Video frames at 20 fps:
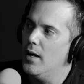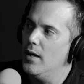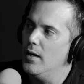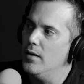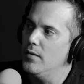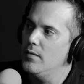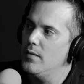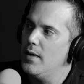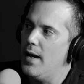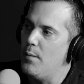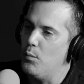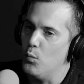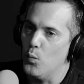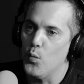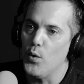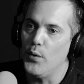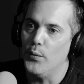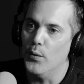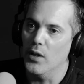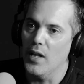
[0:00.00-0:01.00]

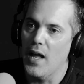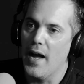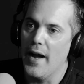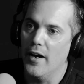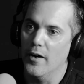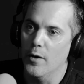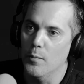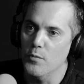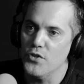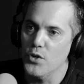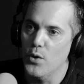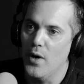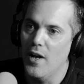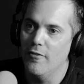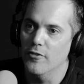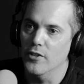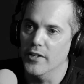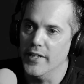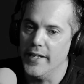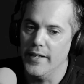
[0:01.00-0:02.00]
and we rely on them
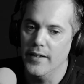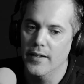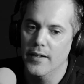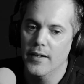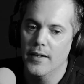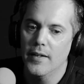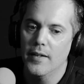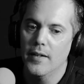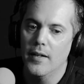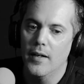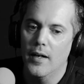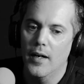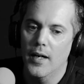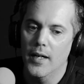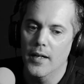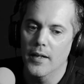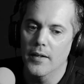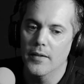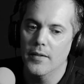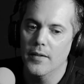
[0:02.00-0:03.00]
so heavily
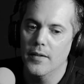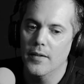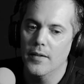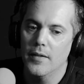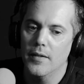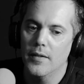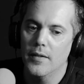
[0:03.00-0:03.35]
that